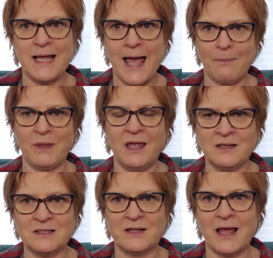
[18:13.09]
tap
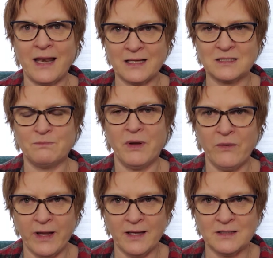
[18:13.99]
into that
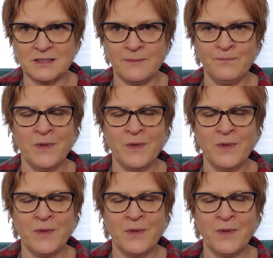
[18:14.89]
experience.